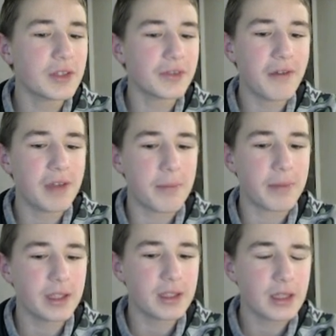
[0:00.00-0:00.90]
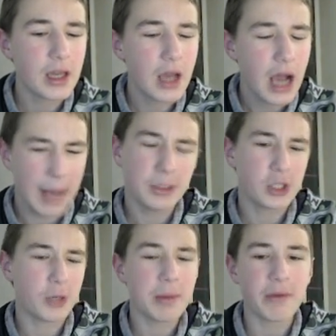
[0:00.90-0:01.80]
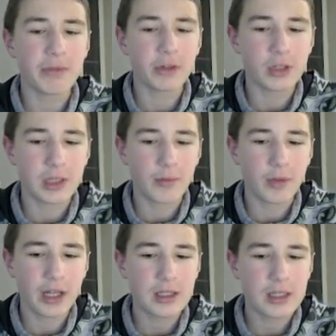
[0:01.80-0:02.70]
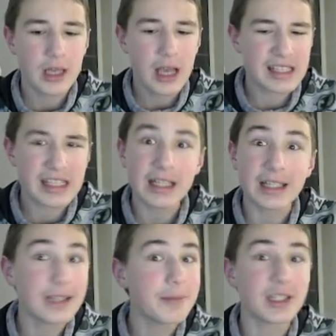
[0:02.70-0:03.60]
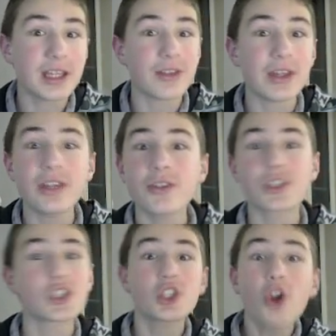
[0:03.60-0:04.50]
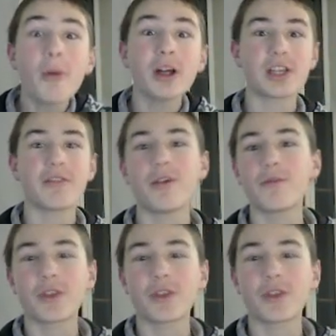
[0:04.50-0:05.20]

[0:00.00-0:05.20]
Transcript: 5k bits, I'm not sure, maybe I forgot someone else, I think I didn't, but yeah, thank you so much everyone for